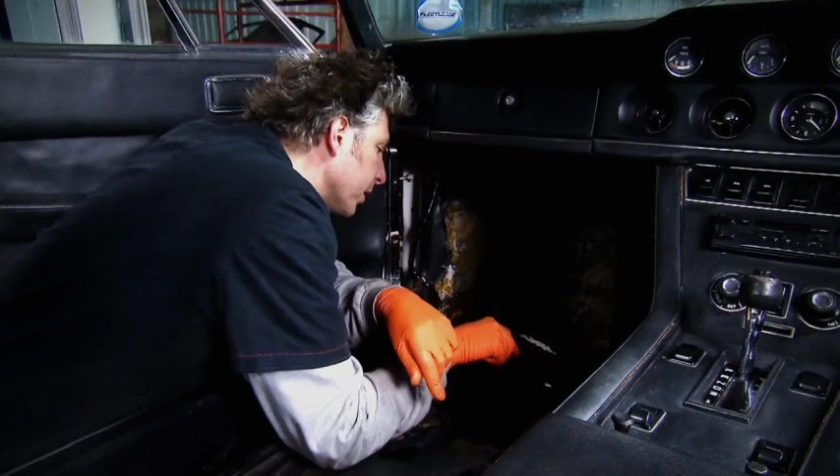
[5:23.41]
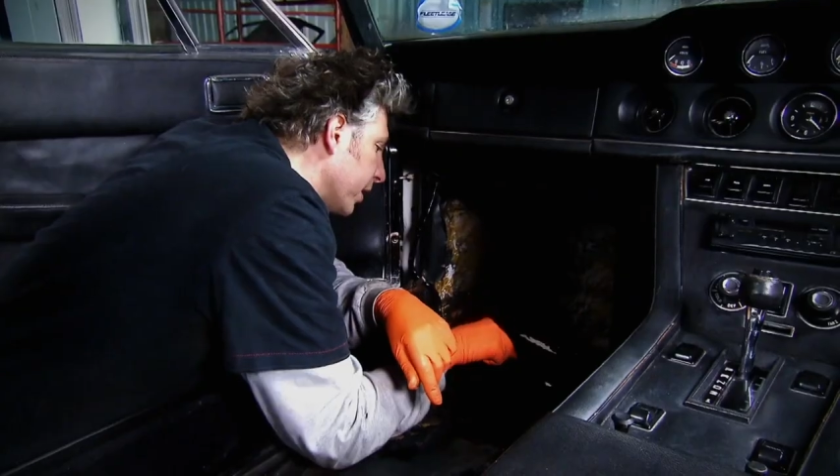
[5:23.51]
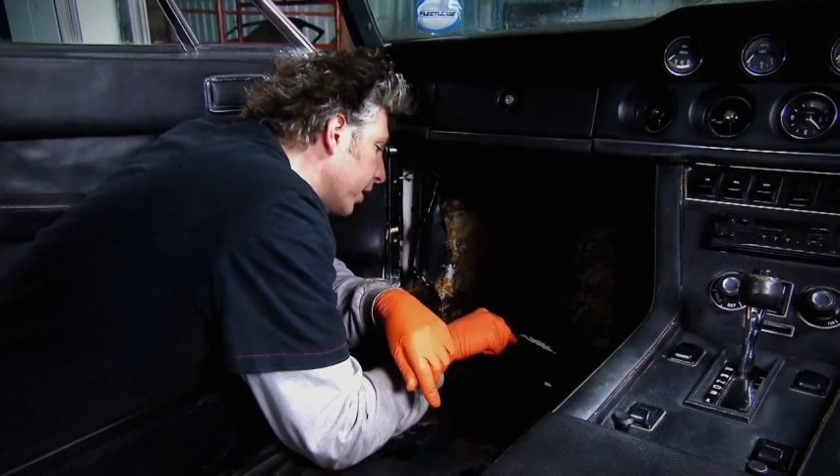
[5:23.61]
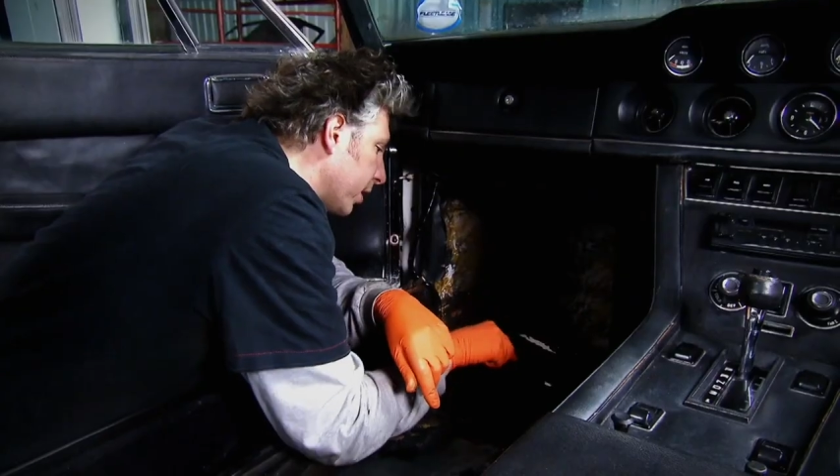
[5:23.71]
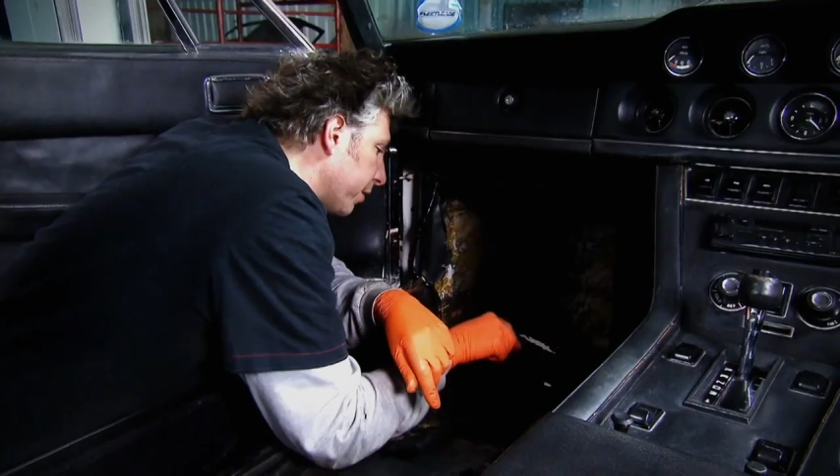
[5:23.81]

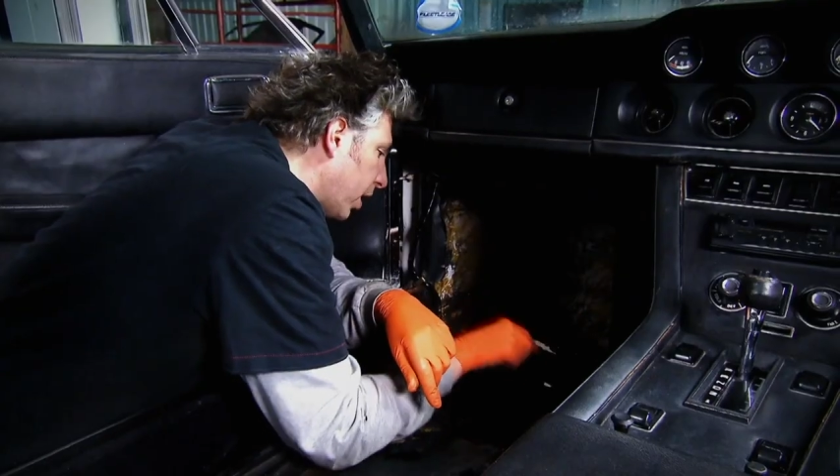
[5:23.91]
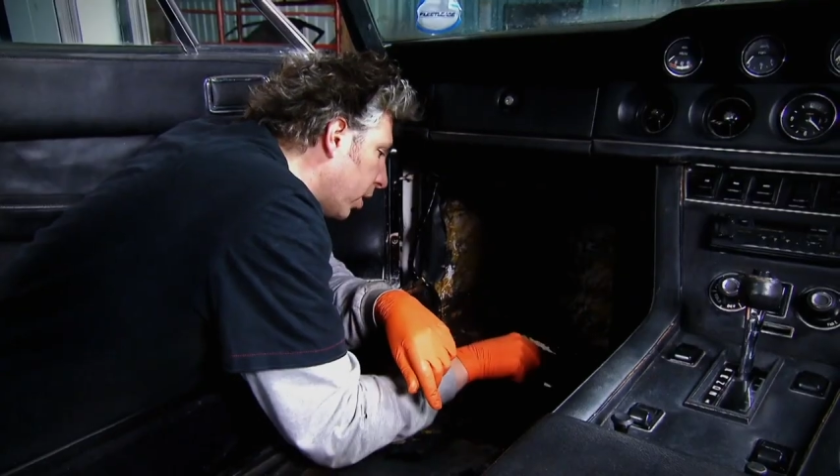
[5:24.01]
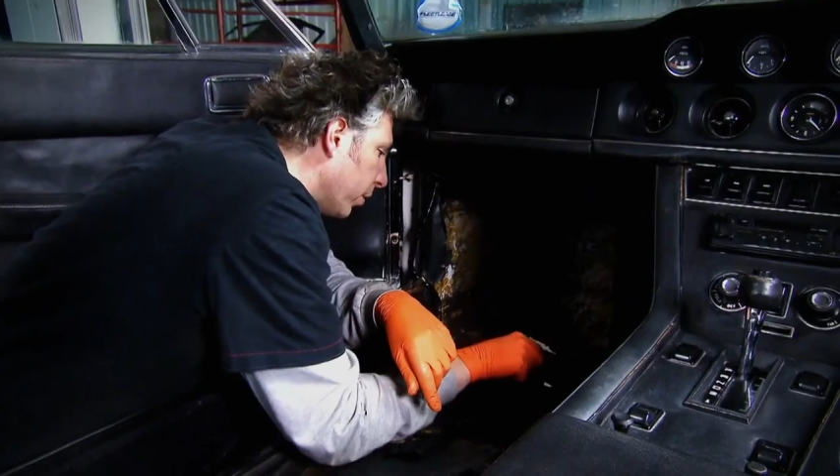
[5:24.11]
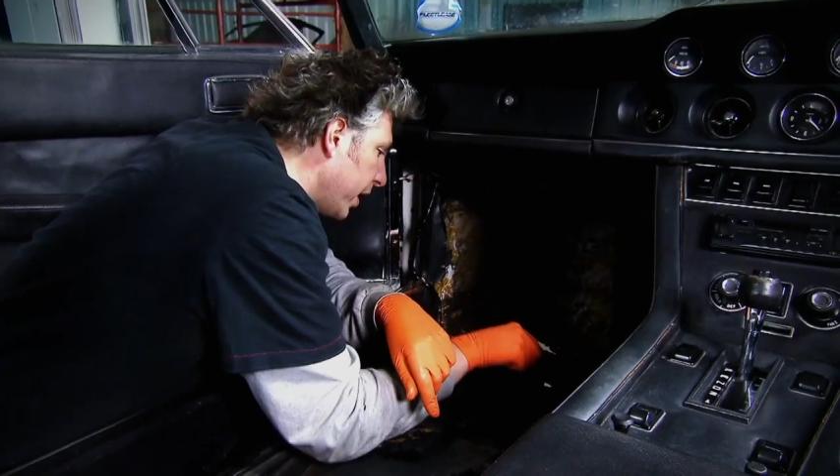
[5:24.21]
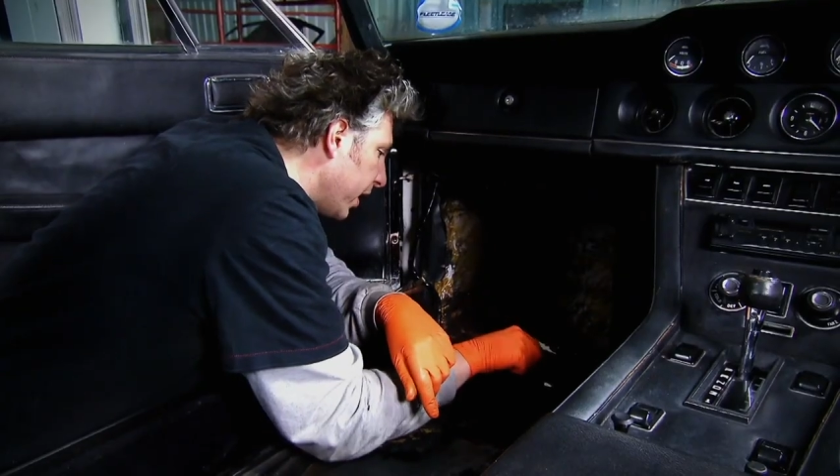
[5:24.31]
You've got another
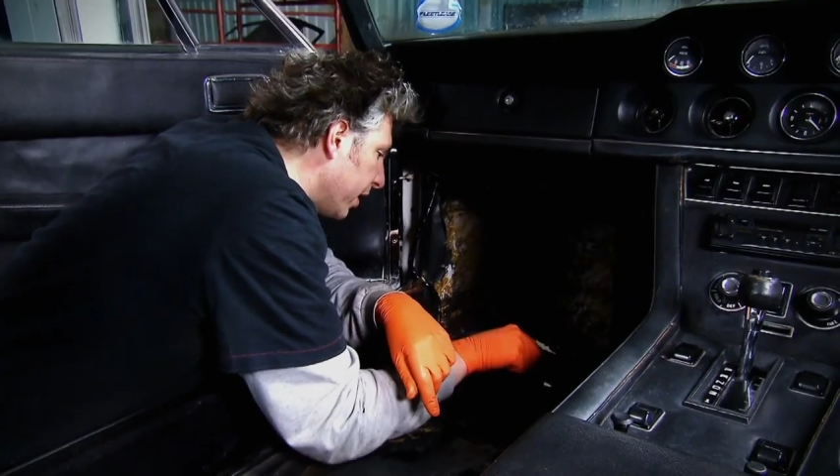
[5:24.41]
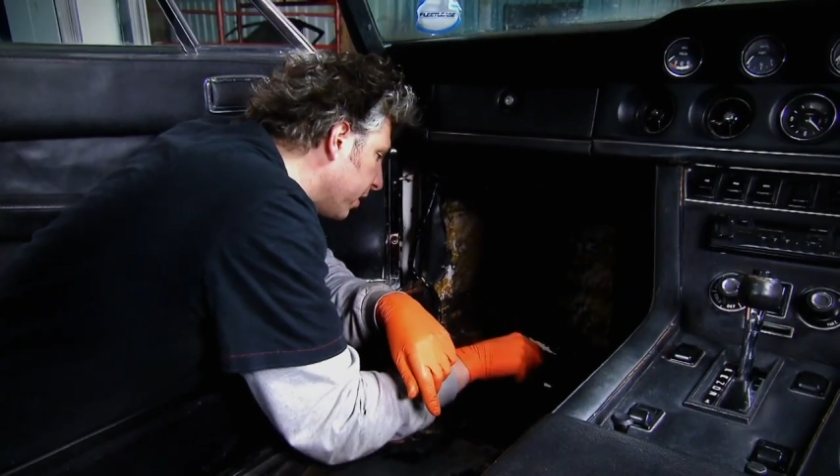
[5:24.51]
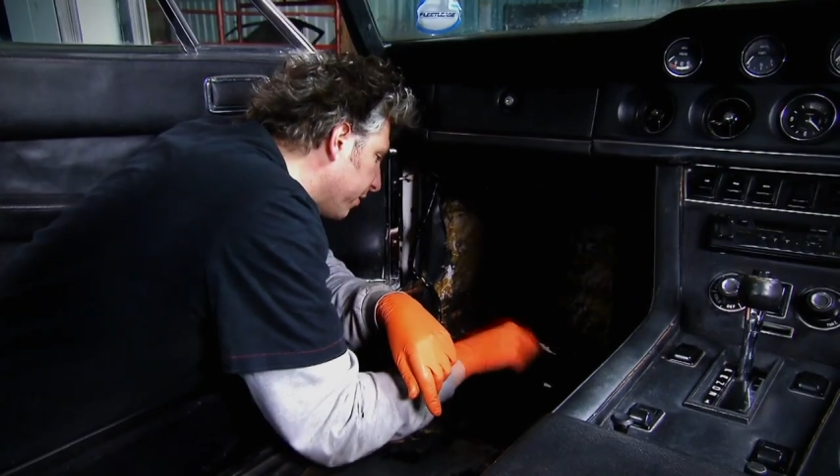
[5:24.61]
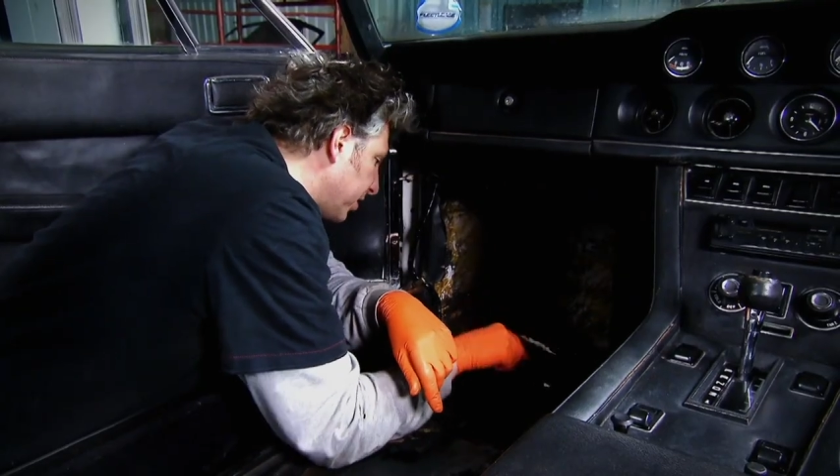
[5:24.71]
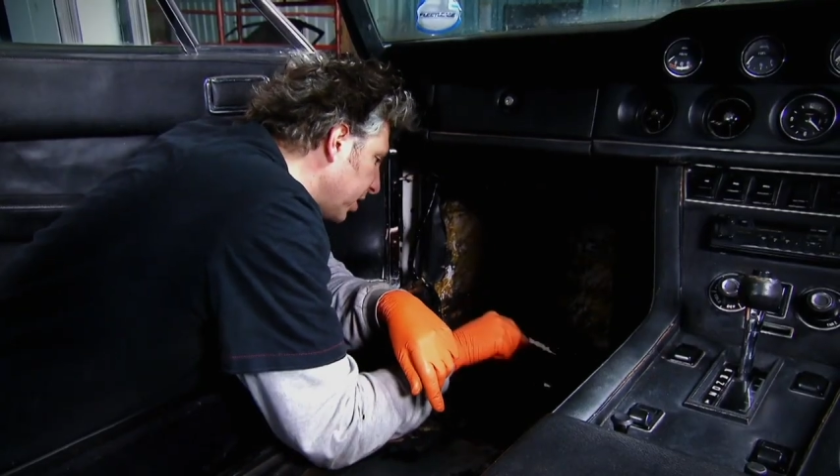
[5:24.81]
hole here,
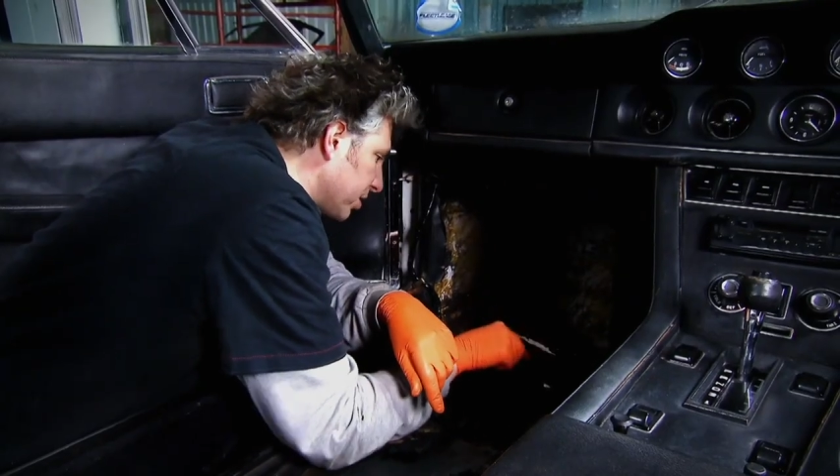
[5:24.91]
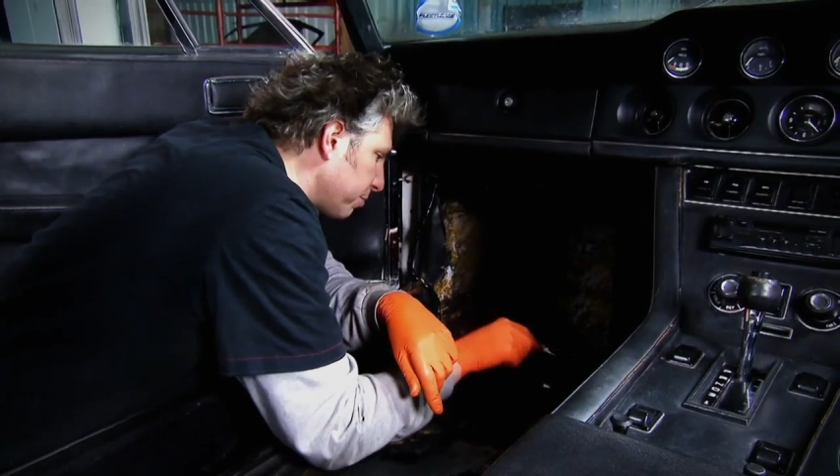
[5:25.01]
actually that's